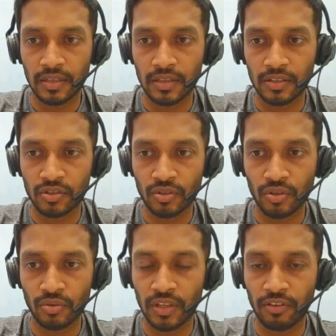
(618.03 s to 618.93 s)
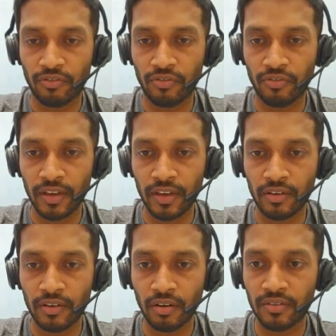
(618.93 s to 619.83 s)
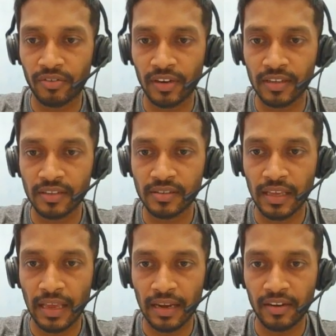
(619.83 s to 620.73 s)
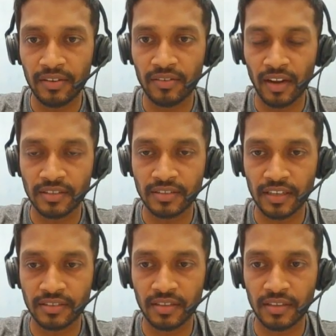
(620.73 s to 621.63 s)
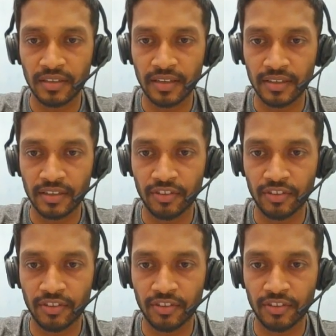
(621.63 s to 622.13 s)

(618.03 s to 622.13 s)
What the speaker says: show you if I not release any transaction yet,